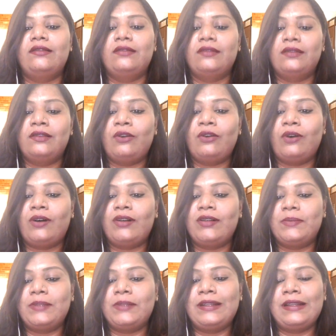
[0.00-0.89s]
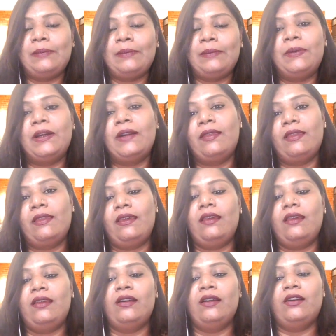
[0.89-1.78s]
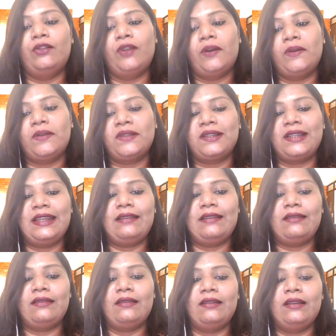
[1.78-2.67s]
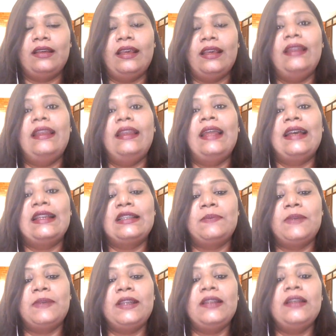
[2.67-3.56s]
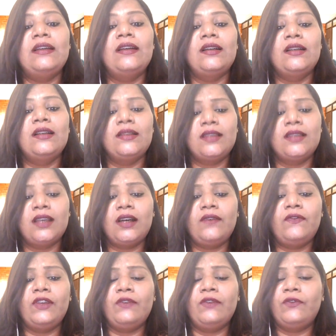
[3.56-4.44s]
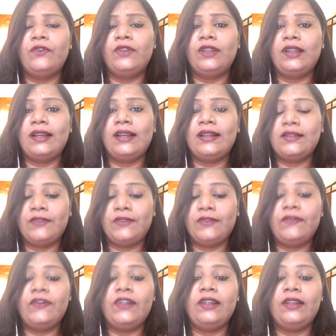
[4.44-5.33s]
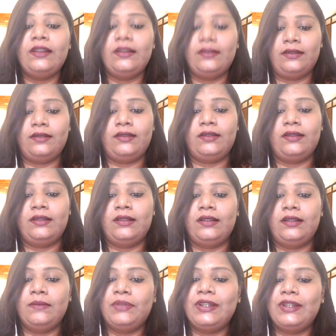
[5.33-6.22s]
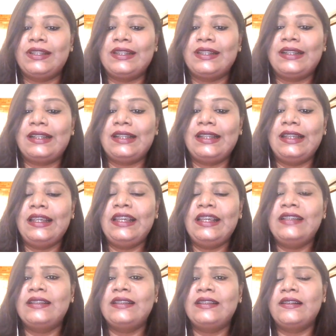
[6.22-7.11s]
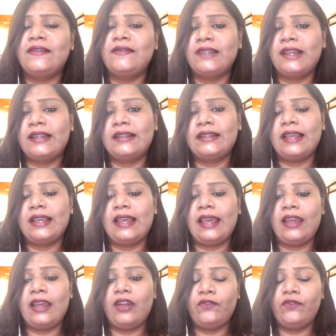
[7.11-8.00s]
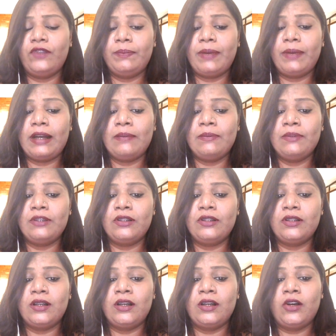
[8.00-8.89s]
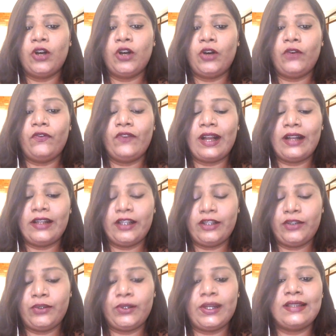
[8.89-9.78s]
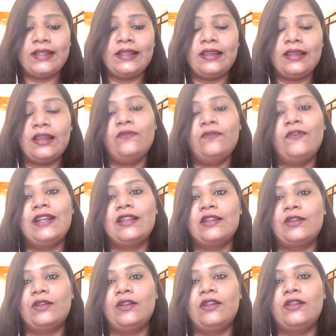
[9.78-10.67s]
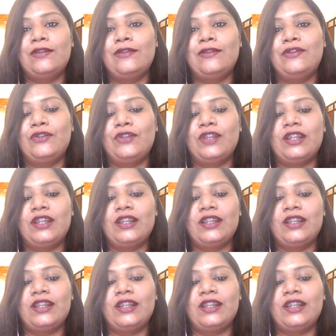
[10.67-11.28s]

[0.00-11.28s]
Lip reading: the hospital at Parthi in 2008 and has been serving for the last 15 years. Presently, he serves as Head of Department of Cardiothoracic and Vascular Surgery.